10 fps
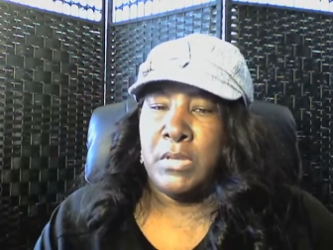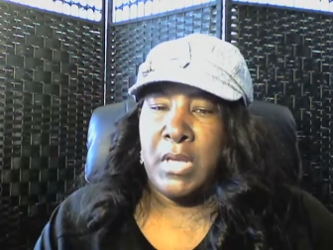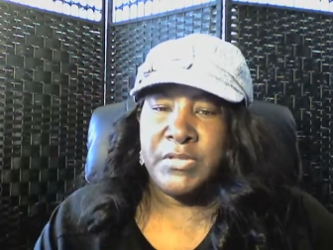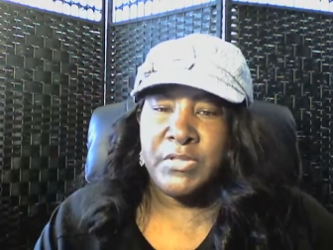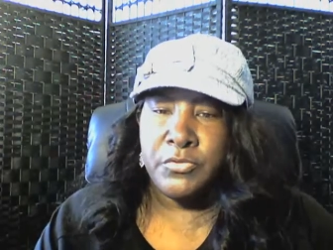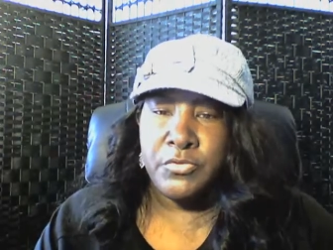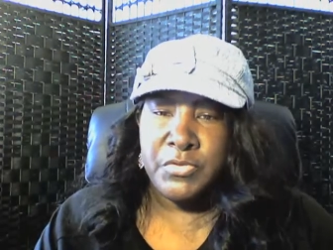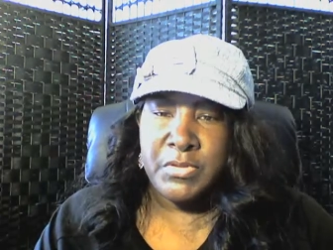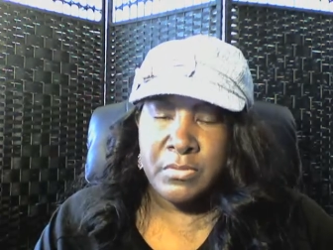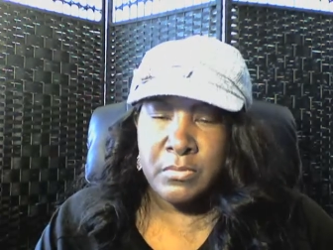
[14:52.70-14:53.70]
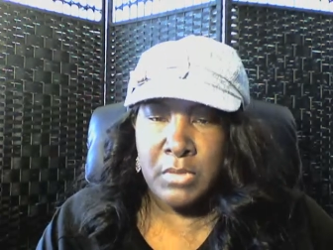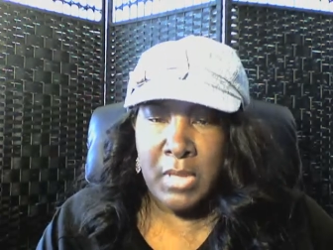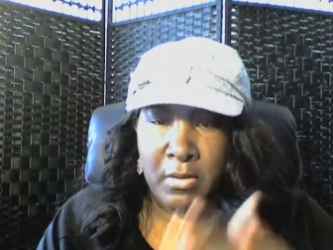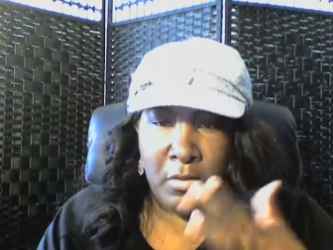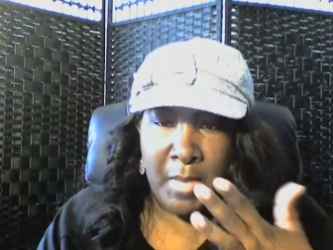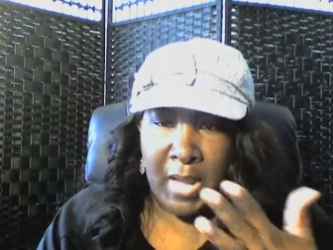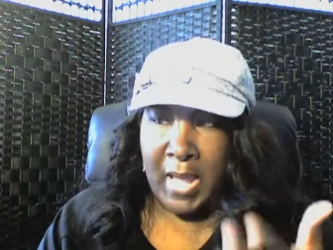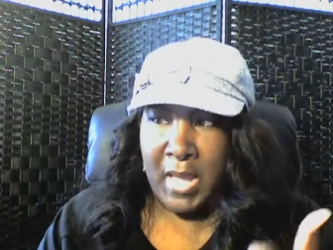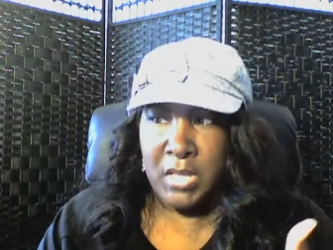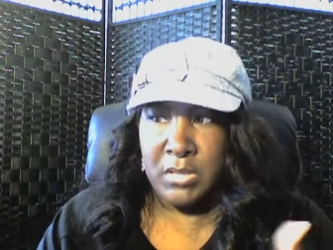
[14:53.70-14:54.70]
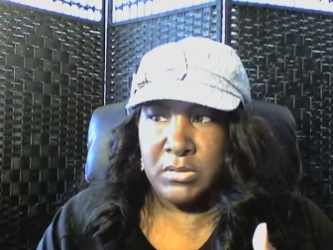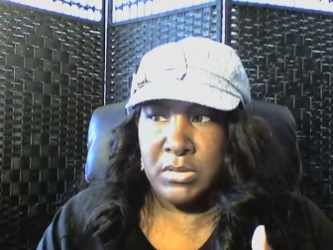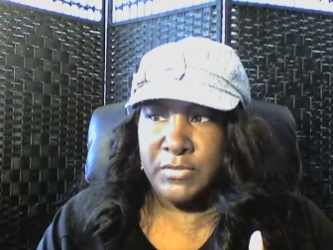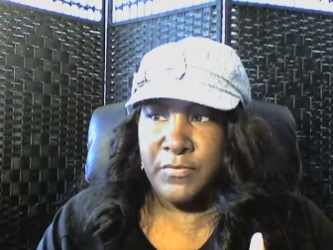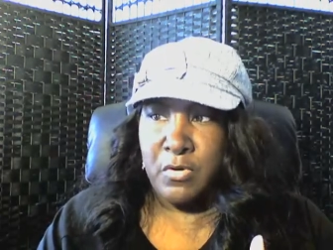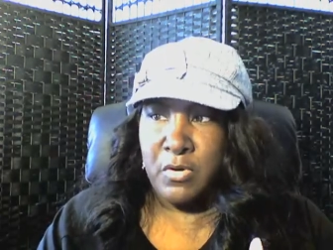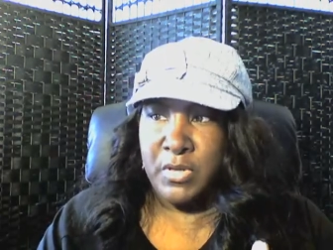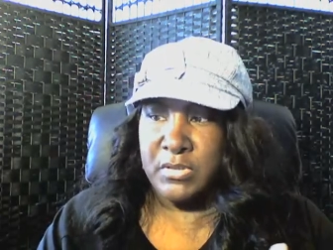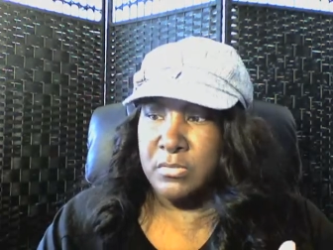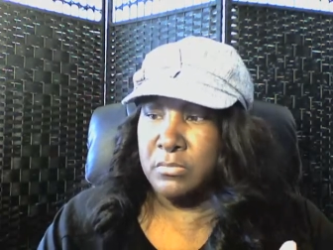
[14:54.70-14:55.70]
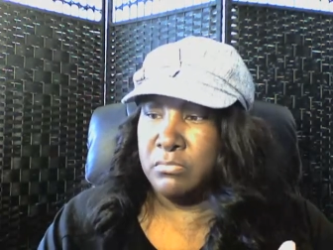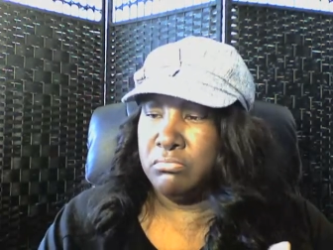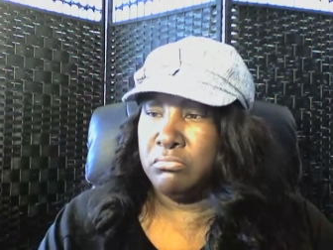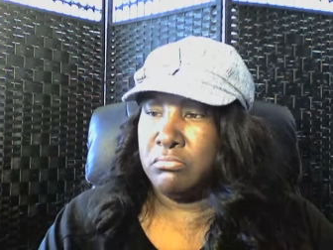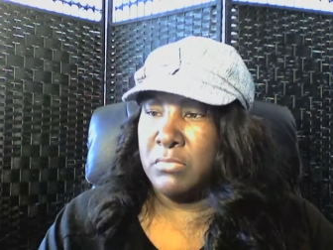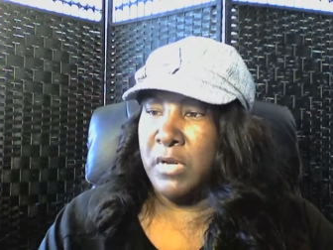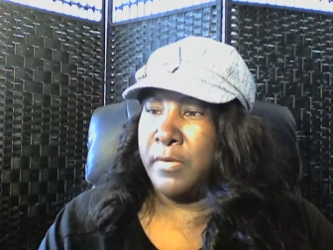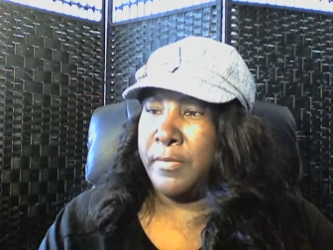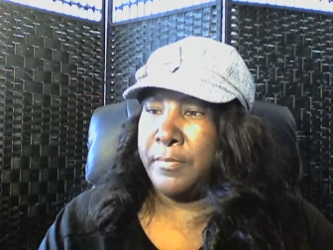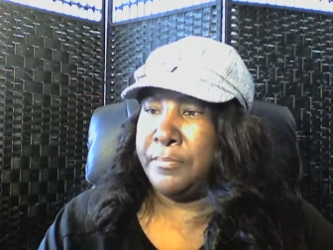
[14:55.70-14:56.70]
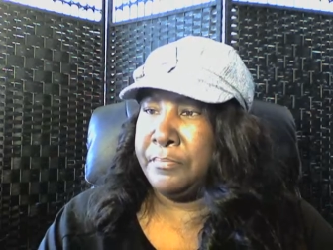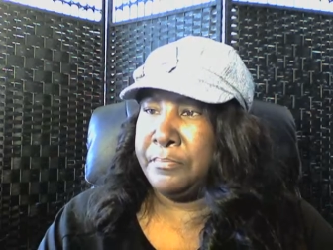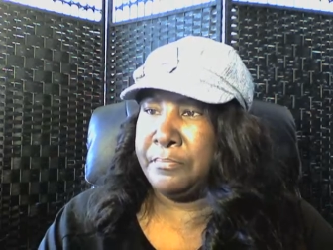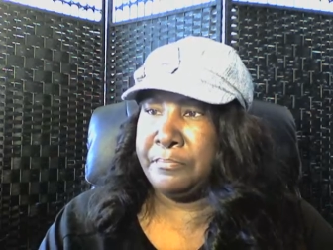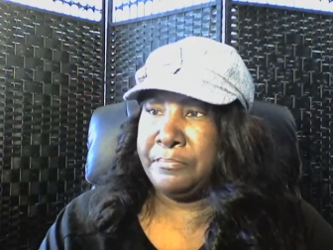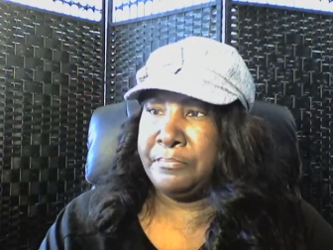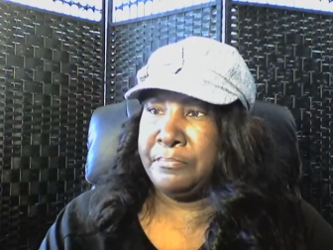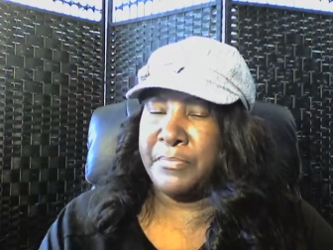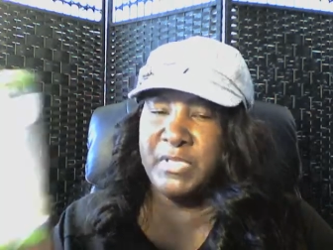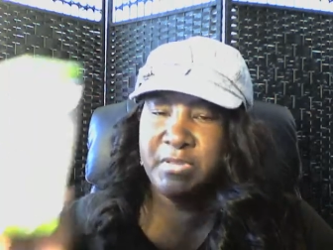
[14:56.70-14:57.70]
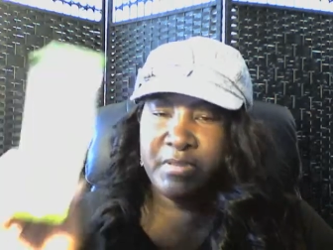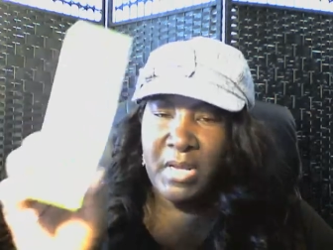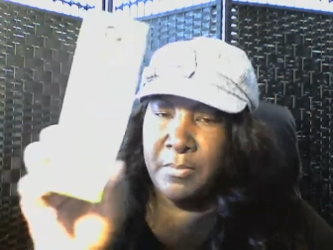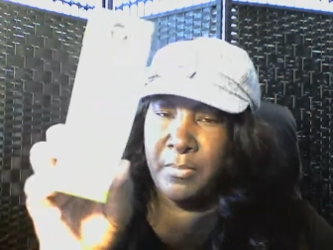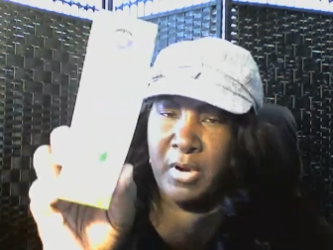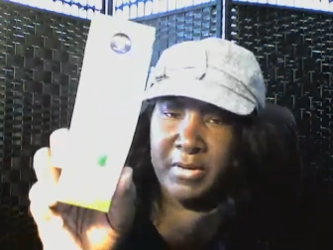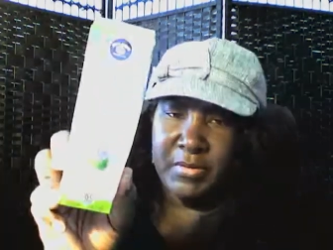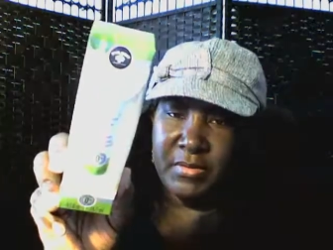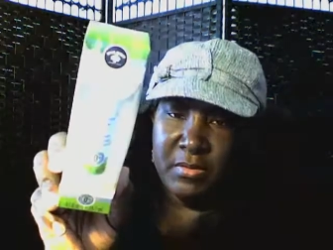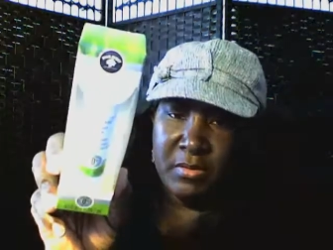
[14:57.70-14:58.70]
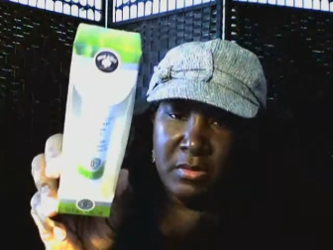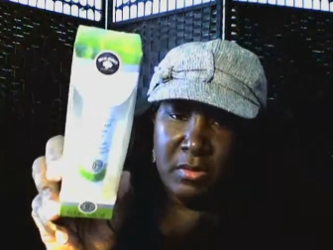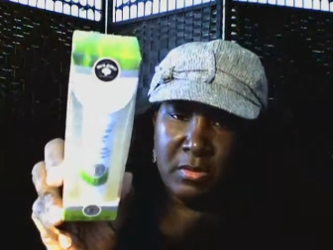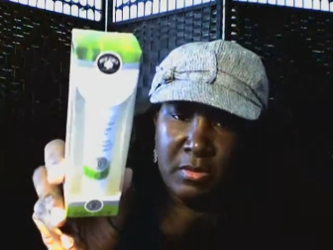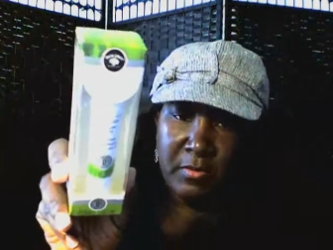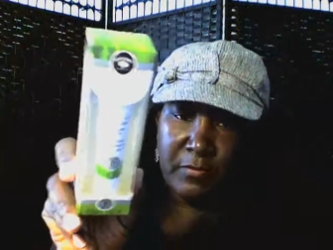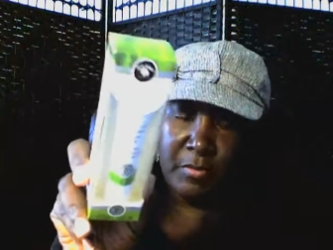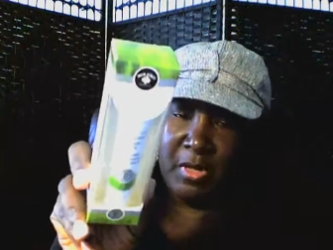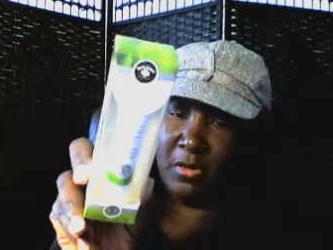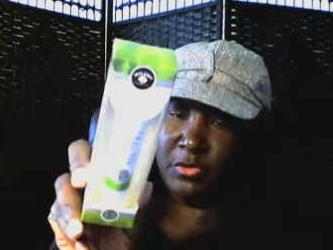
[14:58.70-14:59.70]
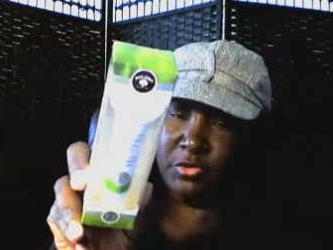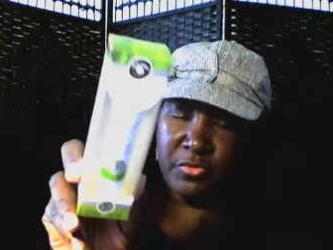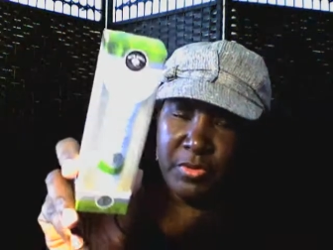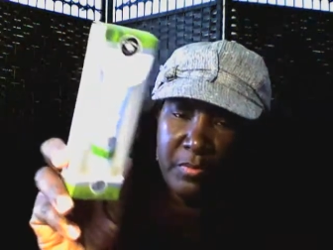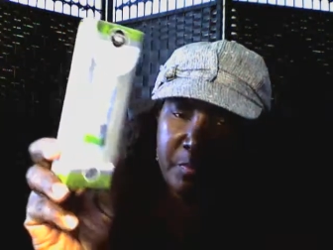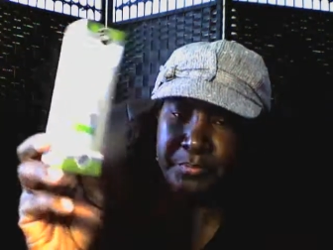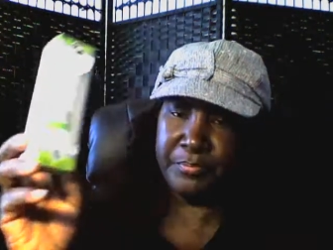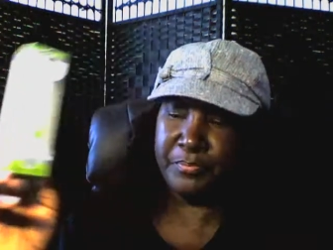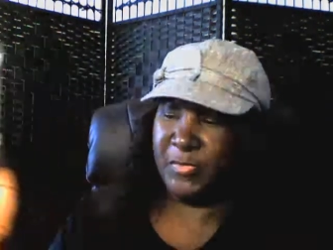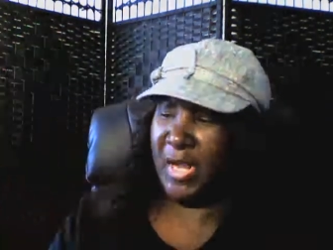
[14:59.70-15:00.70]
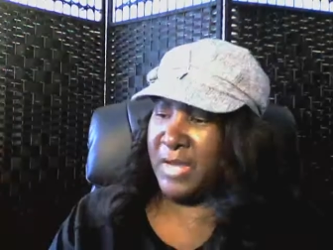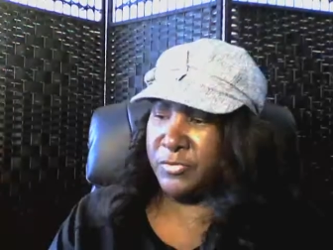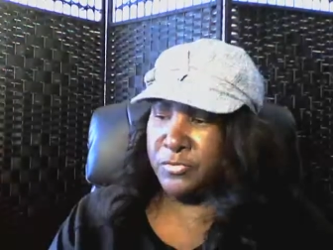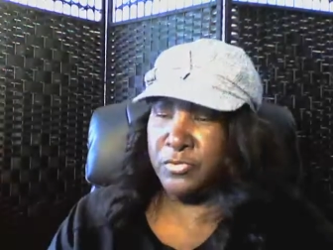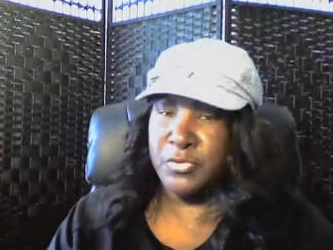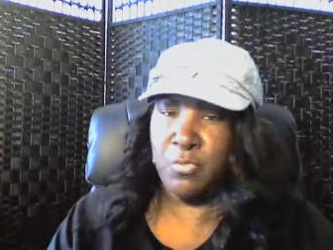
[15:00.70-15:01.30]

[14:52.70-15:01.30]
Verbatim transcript: I just don't use it like on my eyes as far as um, these type products from Dollar Tree. I do use